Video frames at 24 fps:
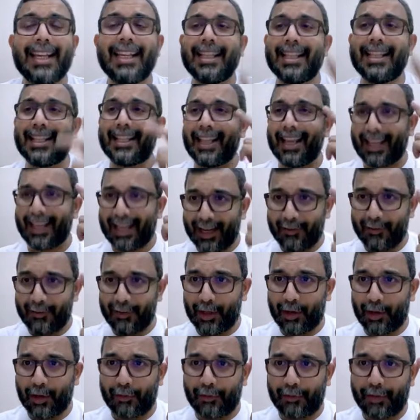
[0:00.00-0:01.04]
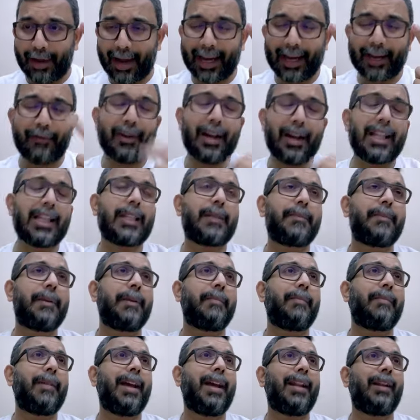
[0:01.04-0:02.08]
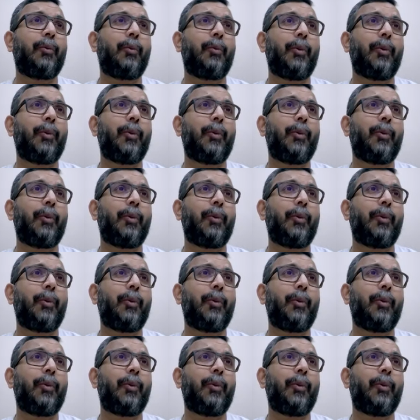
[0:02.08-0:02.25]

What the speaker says: second week of Rank Advancement Month.